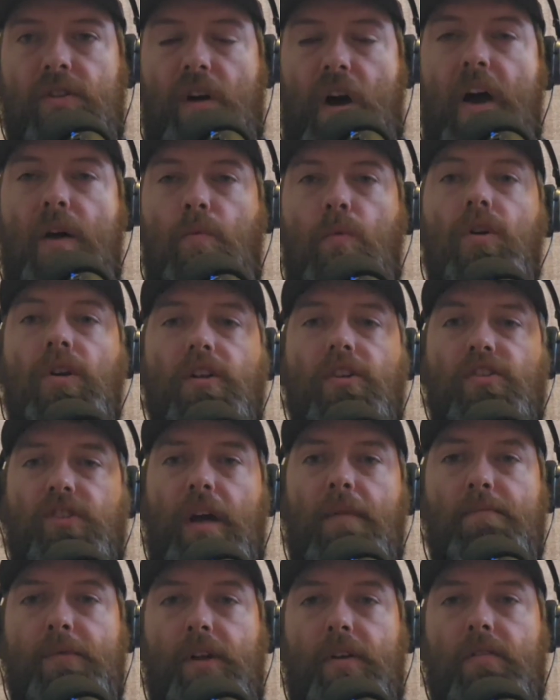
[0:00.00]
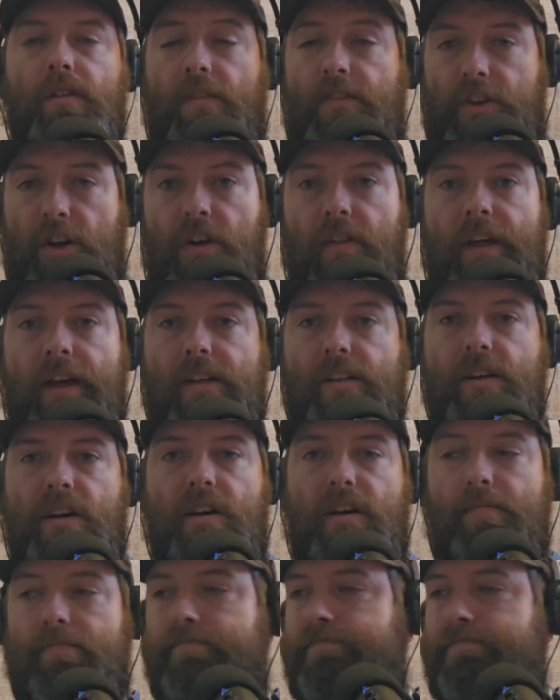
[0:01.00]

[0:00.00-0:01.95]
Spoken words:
I will accept it. Until that time,